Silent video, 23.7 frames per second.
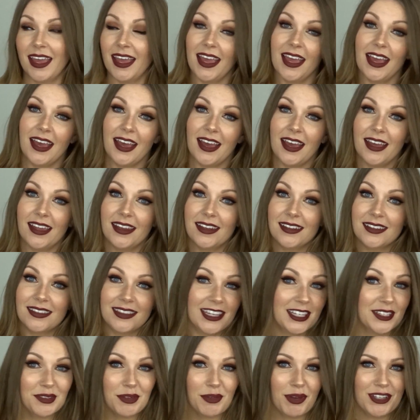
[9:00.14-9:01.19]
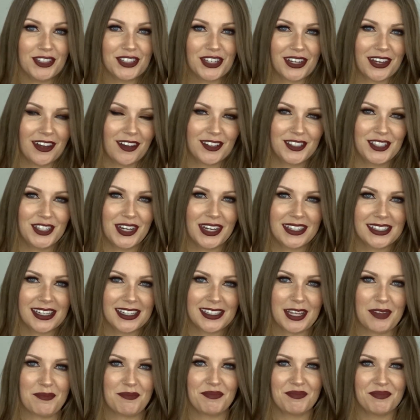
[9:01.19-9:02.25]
And thanks for watching. I'll see you guys next time.